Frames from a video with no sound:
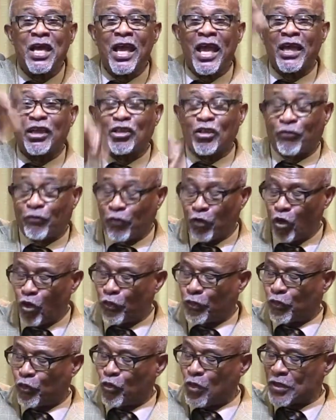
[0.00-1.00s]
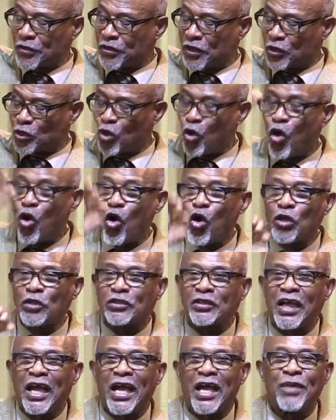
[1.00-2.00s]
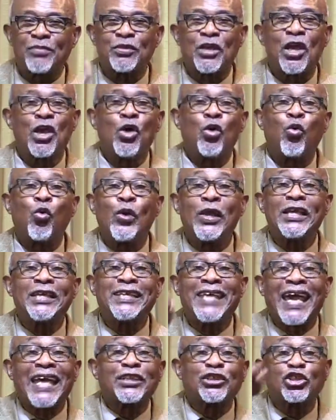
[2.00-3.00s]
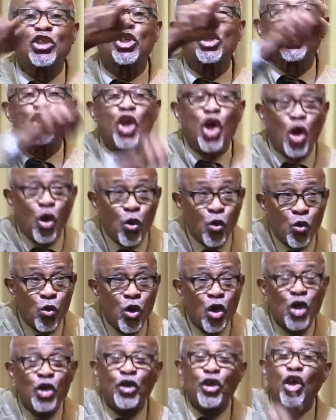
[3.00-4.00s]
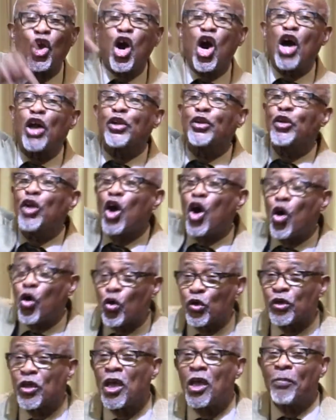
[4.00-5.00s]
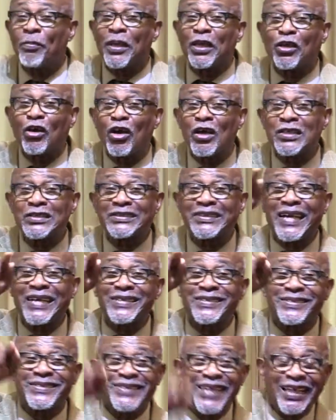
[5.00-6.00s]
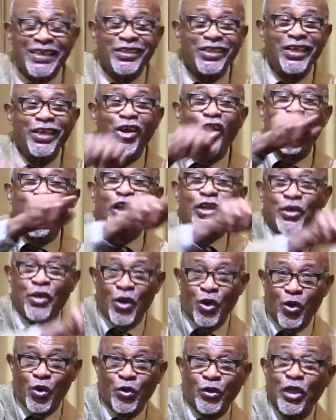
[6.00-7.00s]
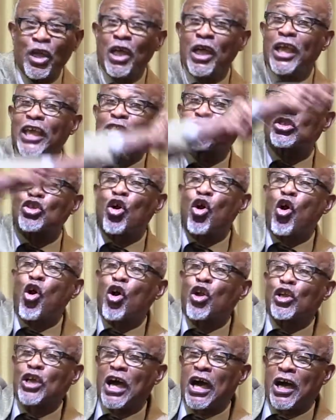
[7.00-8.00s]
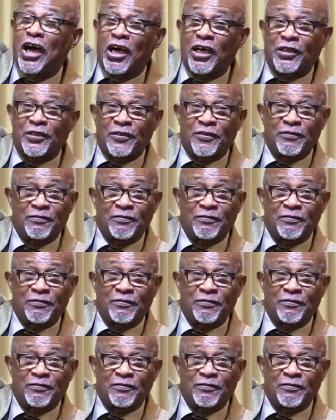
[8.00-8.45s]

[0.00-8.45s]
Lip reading: and to flow through us at all times, we get to know the unknown, because there's nothing unknown. It's all God.